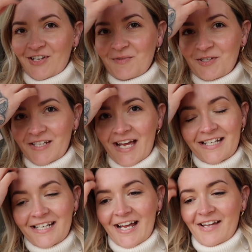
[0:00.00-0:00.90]
I'm just
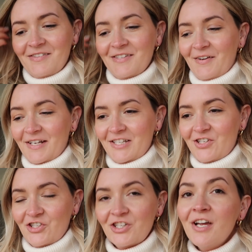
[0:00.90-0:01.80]
heading out, so I had to
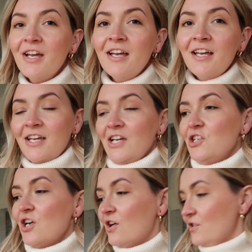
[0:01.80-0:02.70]
just
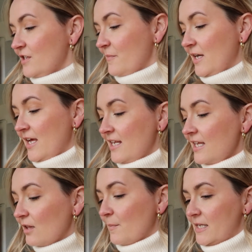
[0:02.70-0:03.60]
chuck on something a
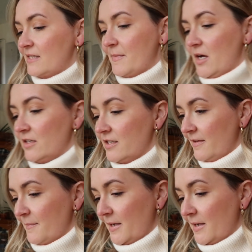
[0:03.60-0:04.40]
little bit smarter than